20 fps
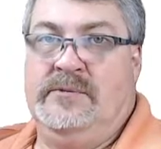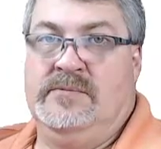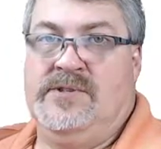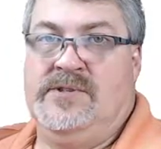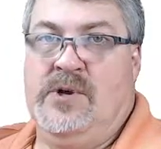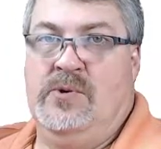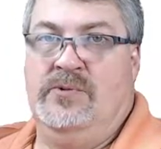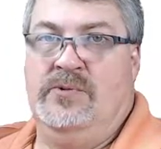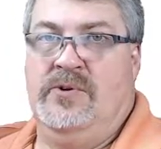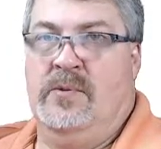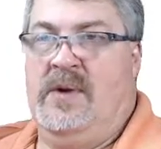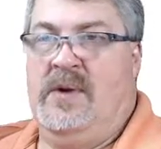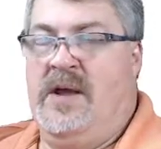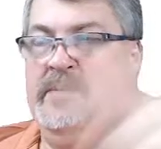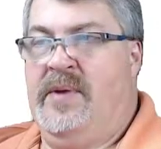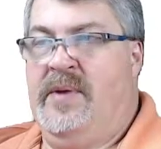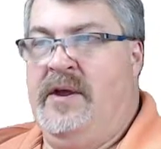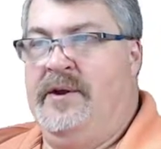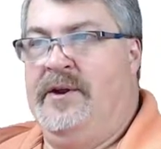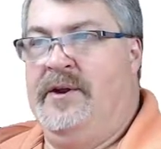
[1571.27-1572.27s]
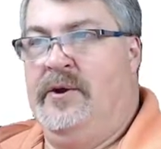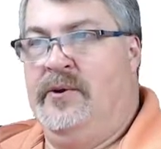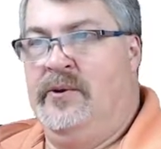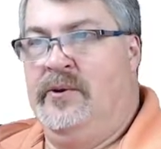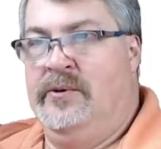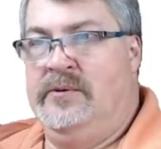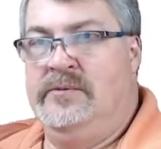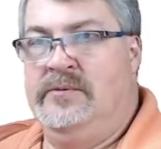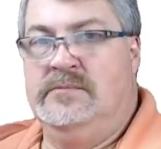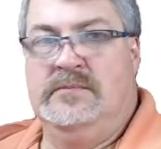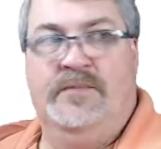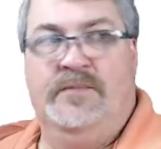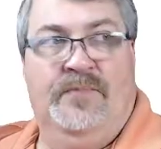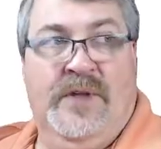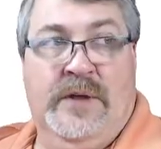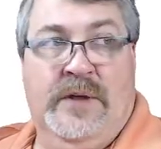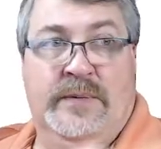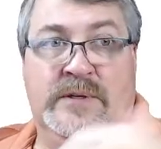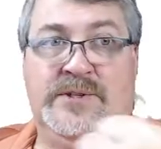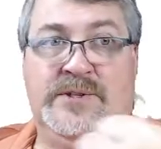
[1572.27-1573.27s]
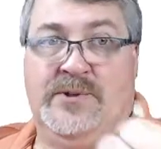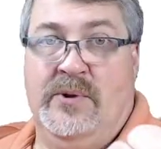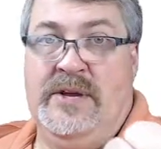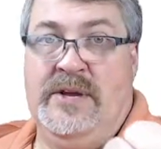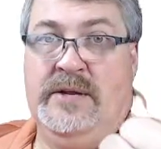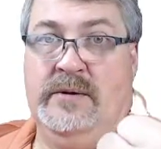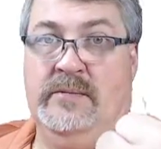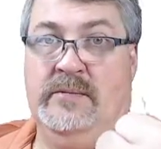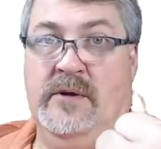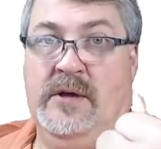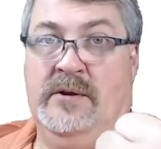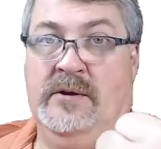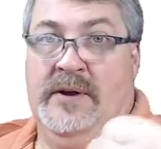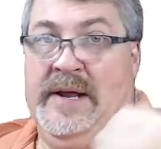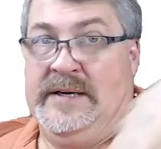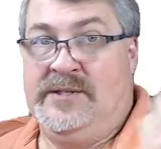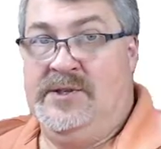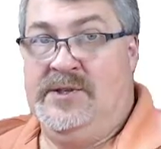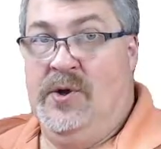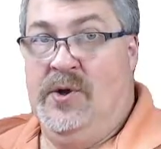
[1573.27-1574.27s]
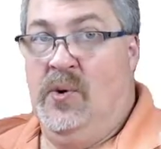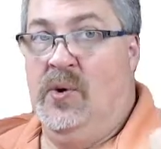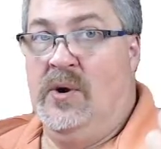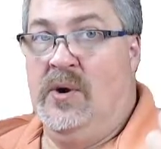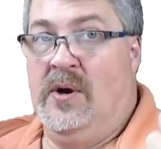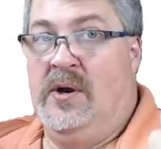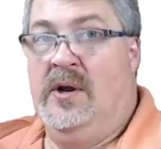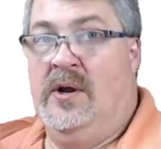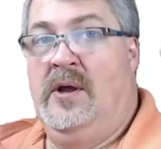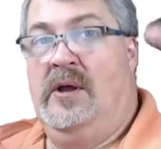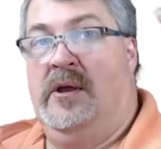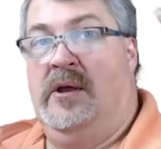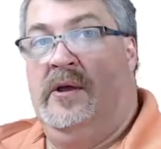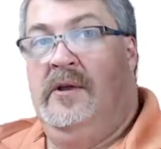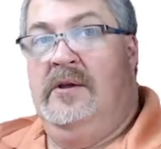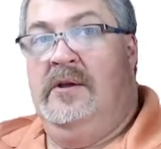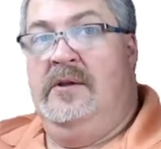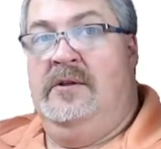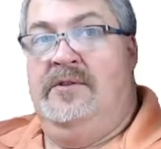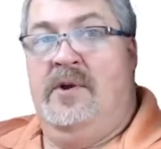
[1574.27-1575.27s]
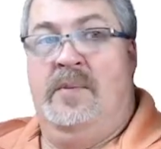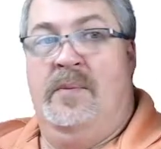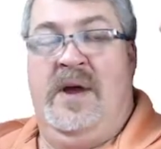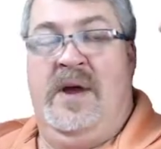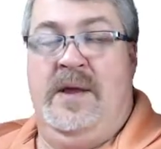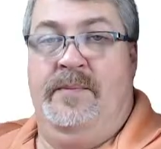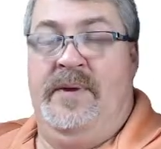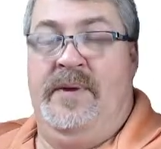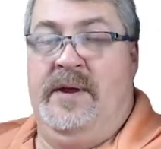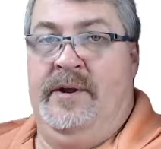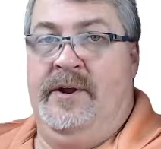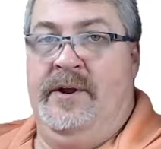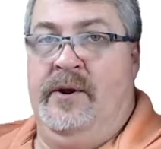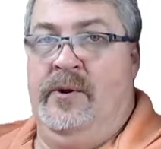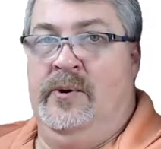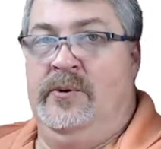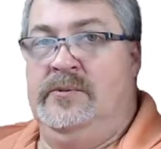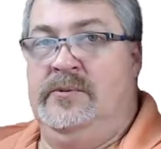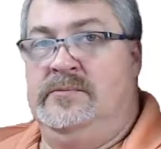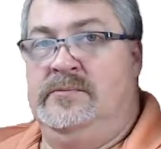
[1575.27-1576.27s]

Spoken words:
So there might be a node down the street, next door. There might be a node